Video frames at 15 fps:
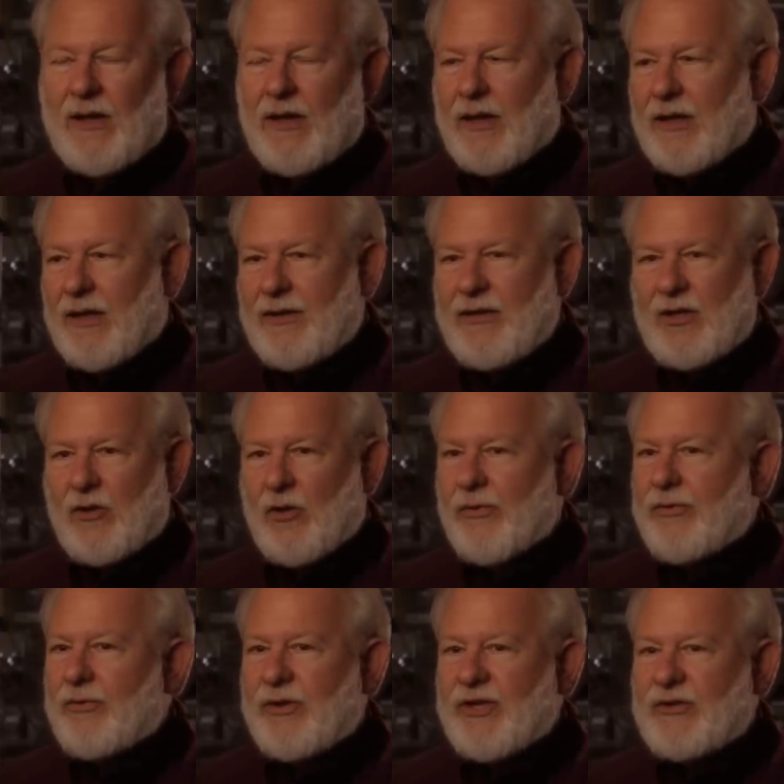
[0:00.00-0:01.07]
And I think all
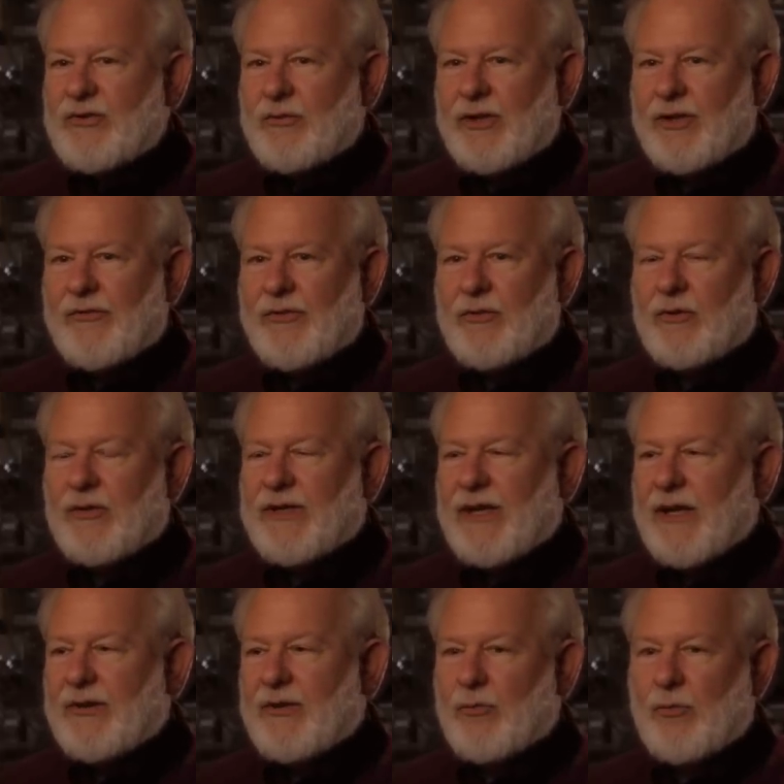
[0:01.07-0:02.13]
through history, if you look
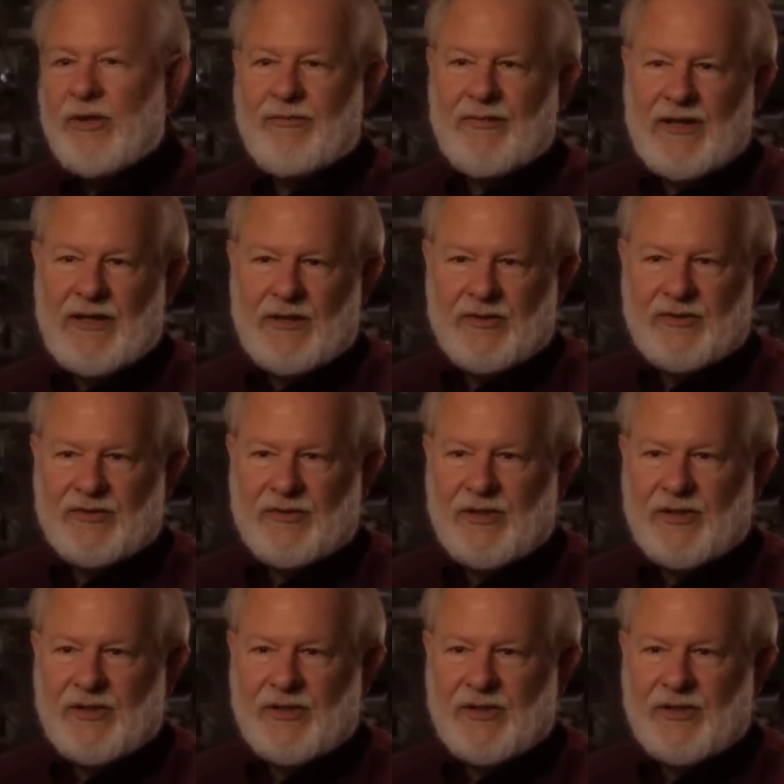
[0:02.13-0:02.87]
at the Rig Vedas,